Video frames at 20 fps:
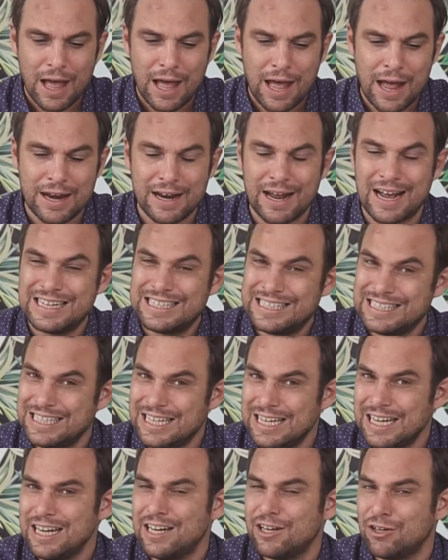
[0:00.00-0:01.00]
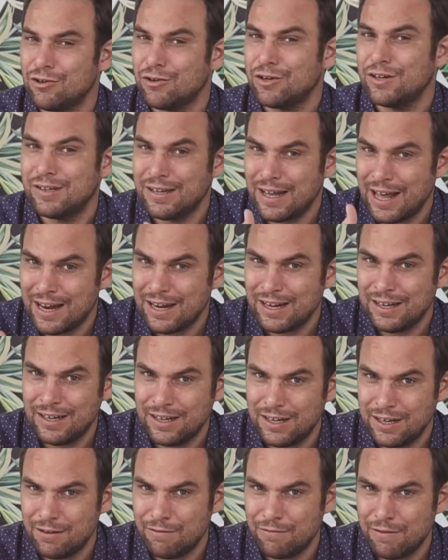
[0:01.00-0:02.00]
And I see that you're attending
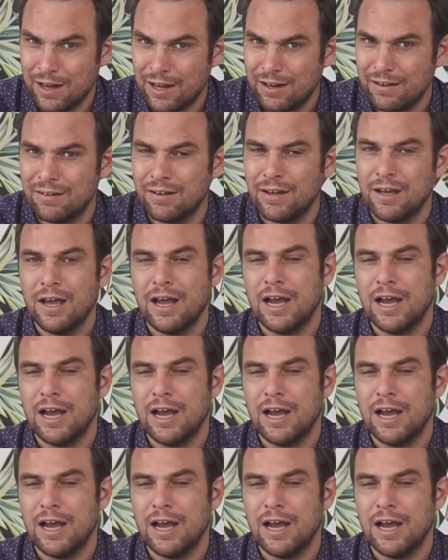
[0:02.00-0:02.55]
the event.